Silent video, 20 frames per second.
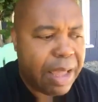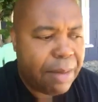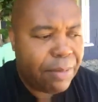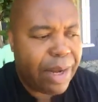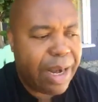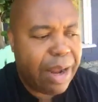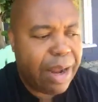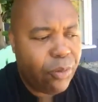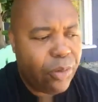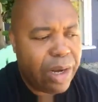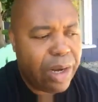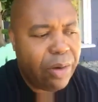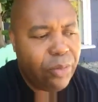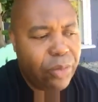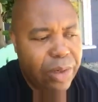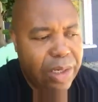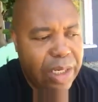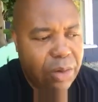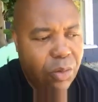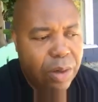But what I
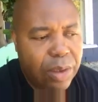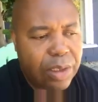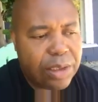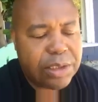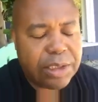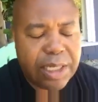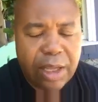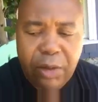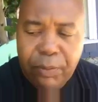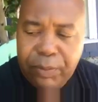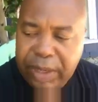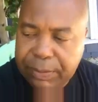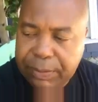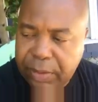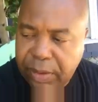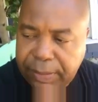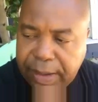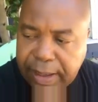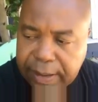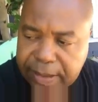really want to tell people
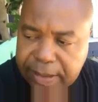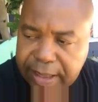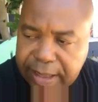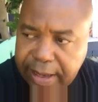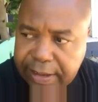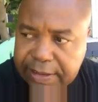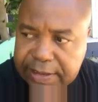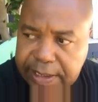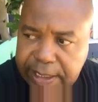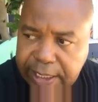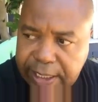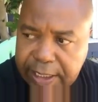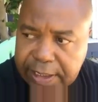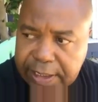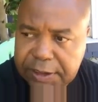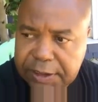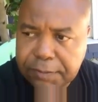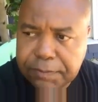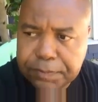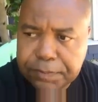about that is this.